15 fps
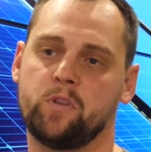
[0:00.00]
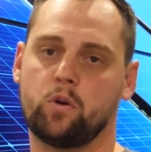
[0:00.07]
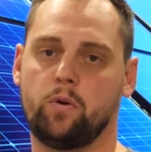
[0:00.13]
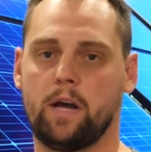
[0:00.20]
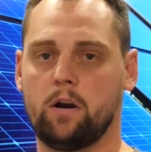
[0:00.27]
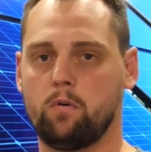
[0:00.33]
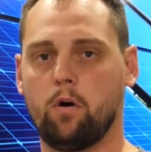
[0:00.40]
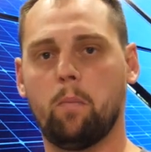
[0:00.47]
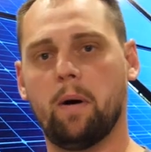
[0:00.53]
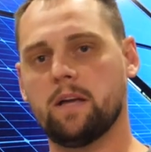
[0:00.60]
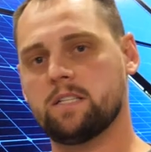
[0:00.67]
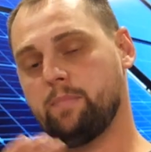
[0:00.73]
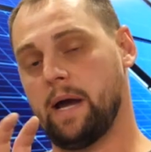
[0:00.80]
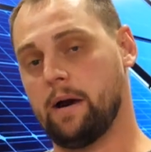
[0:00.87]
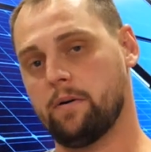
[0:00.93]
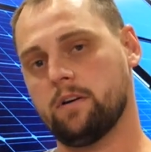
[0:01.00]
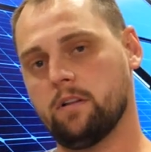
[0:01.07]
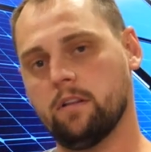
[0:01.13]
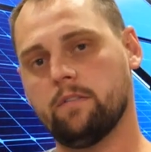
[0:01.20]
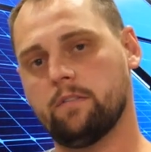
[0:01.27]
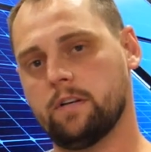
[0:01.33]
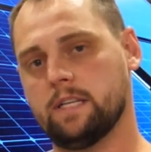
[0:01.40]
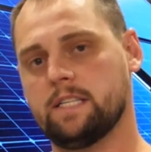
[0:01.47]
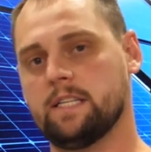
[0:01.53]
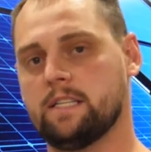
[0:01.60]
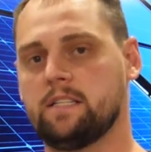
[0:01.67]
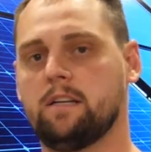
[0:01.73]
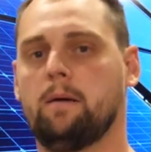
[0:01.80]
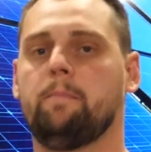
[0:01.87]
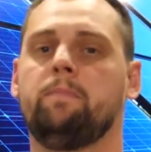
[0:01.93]
create a robust power delivery
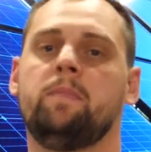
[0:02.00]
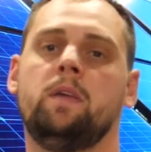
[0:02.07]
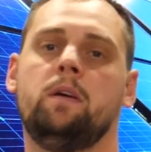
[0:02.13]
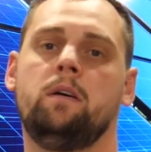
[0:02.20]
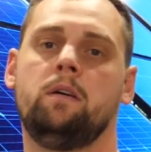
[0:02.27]
system